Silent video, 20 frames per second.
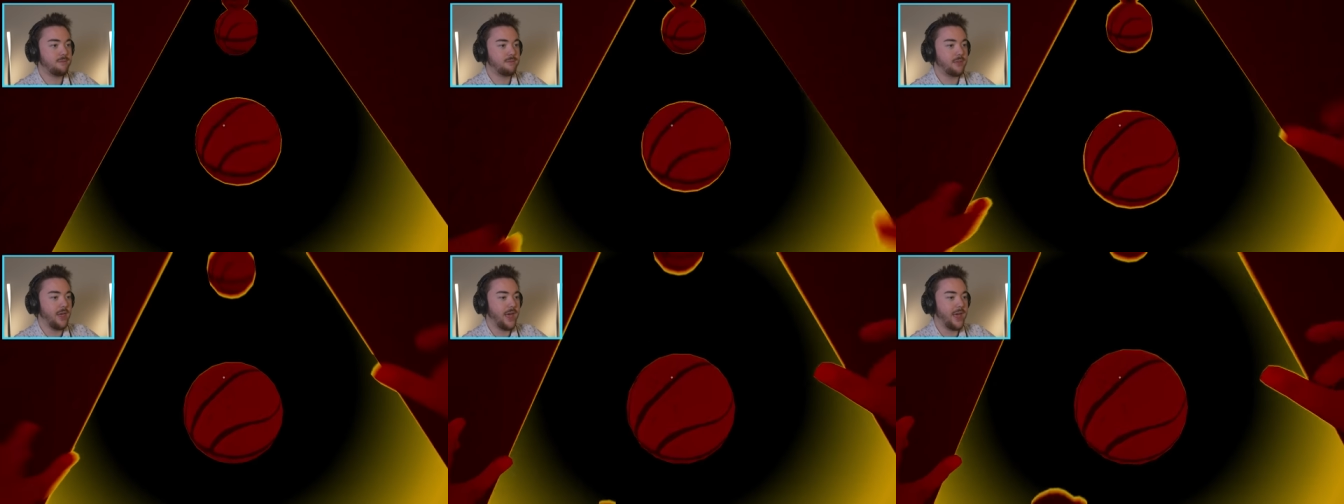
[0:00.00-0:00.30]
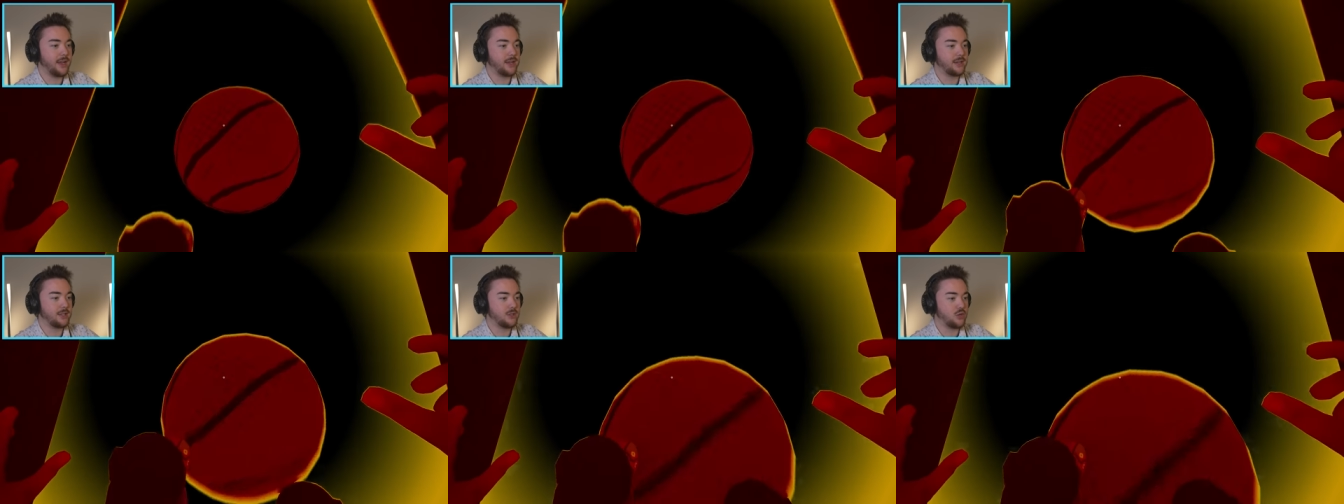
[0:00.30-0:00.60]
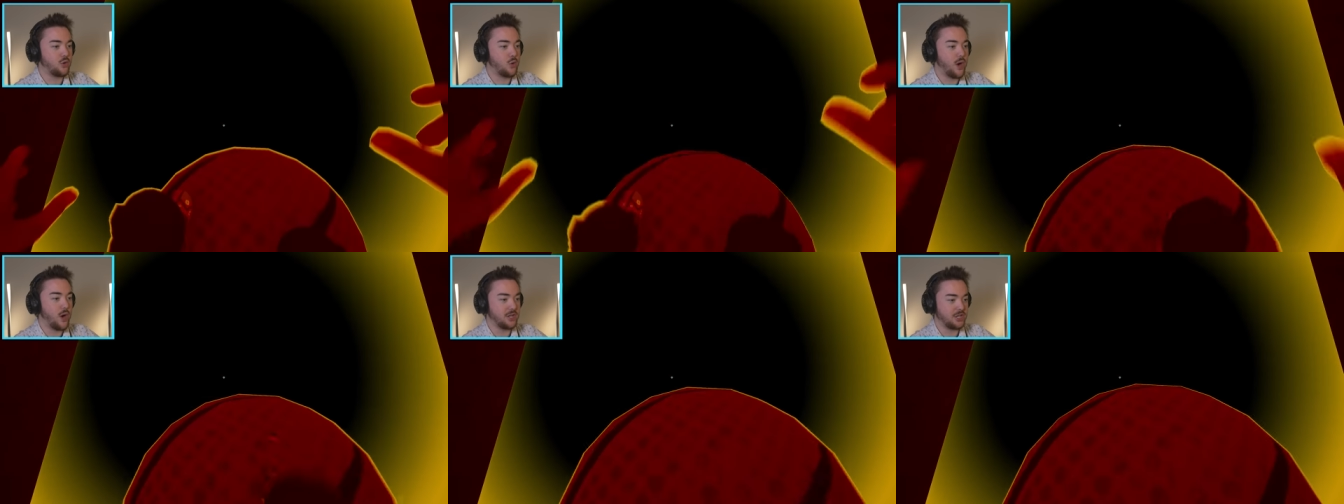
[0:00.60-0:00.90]
like
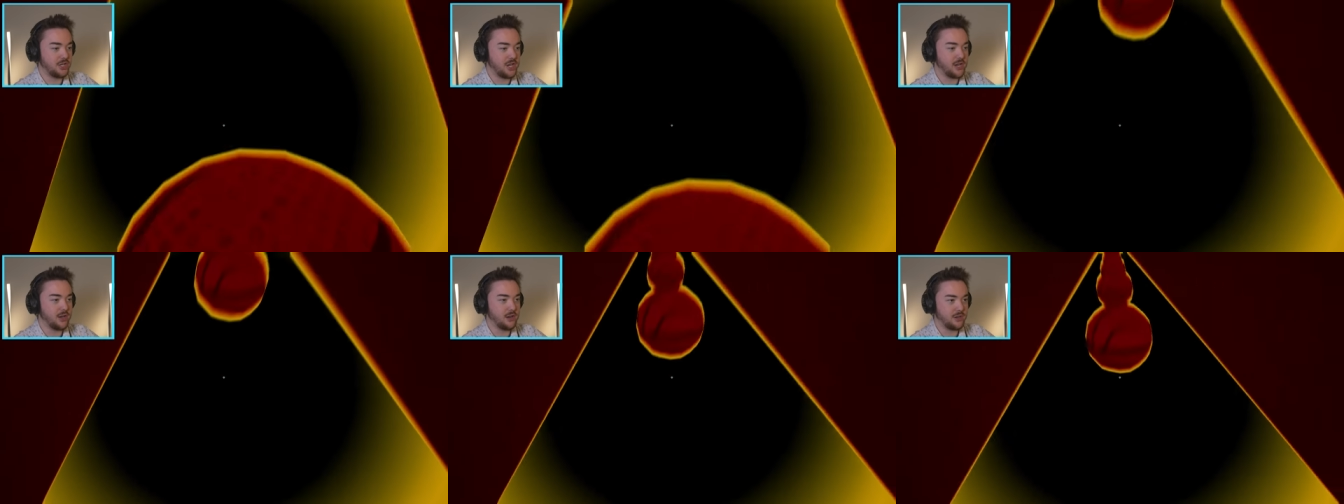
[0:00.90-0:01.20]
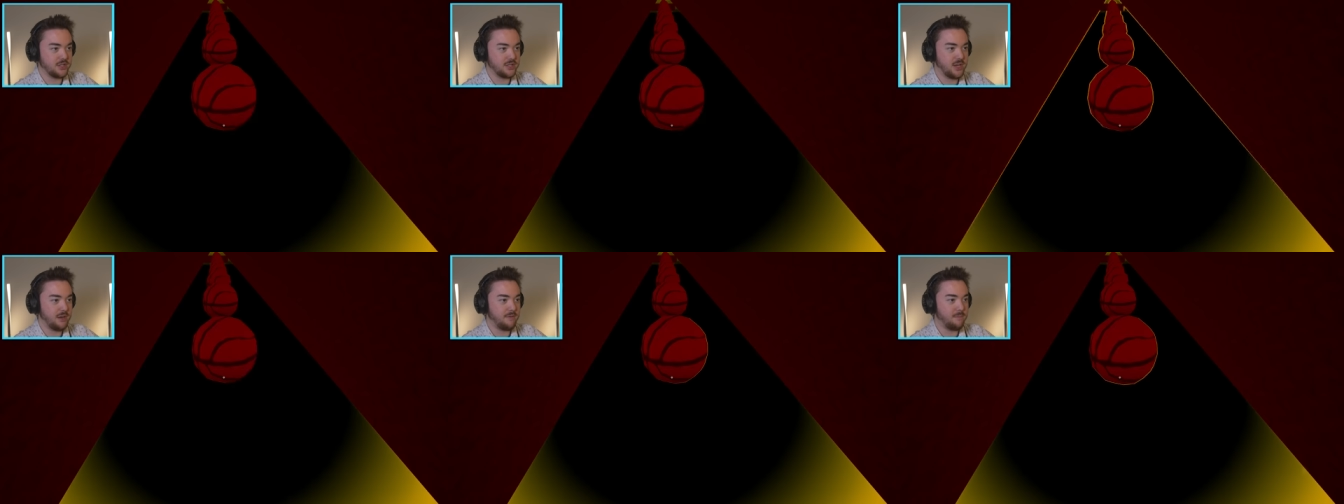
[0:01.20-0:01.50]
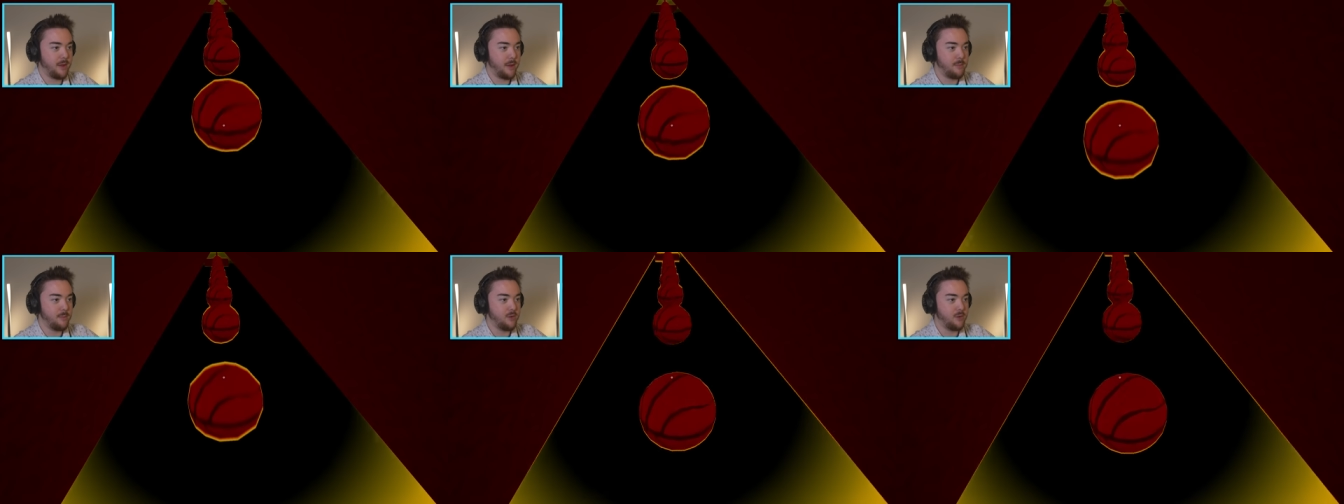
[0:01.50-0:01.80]
questioning yourself
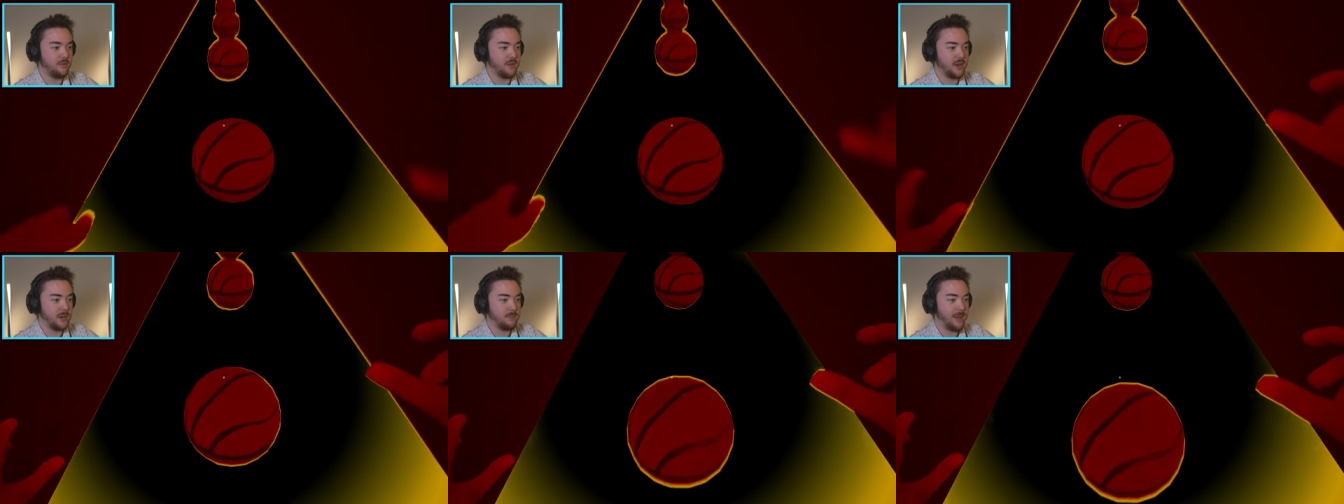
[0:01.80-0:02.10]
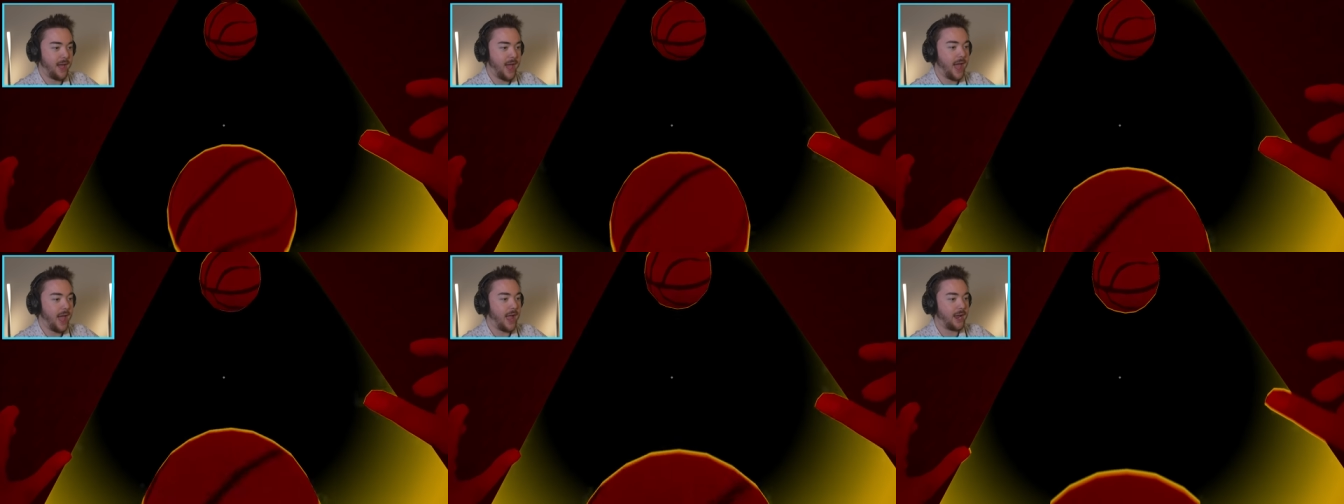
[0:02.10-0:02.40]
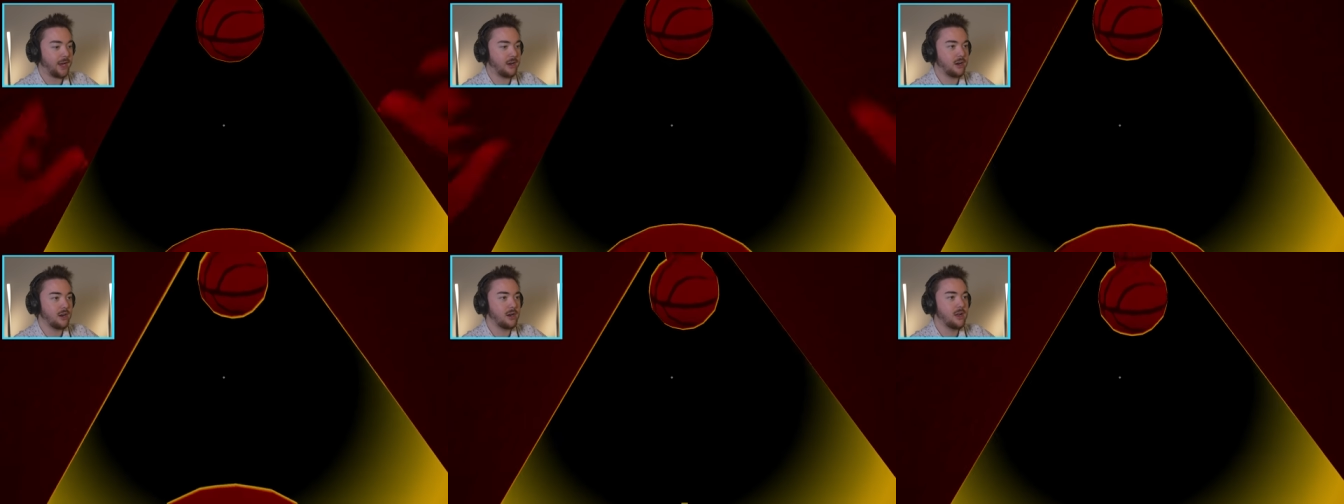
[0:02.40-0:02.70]
by moving
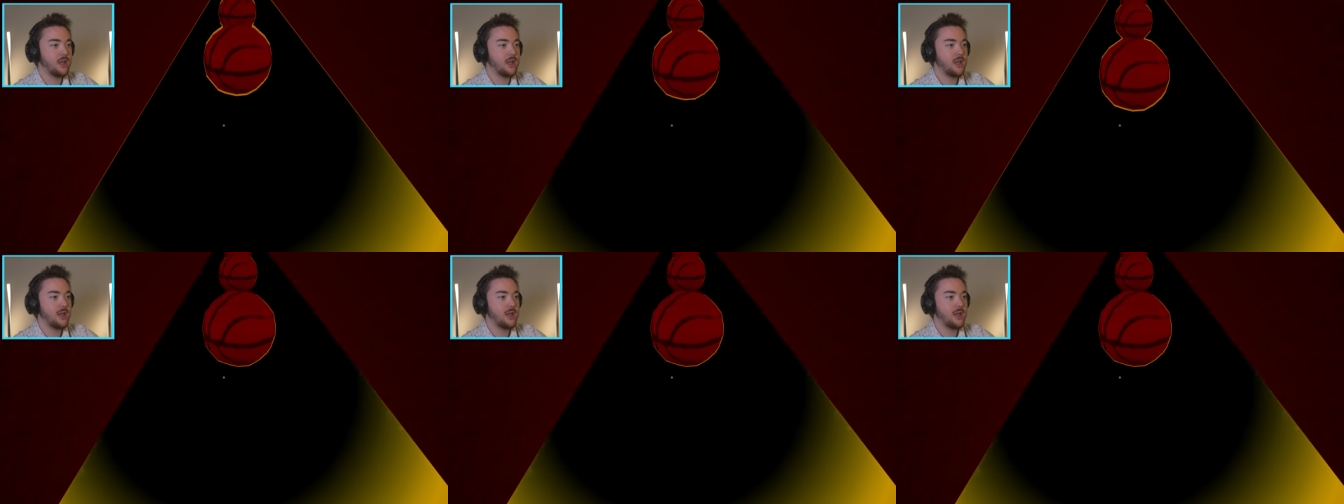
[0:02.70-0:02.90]
back or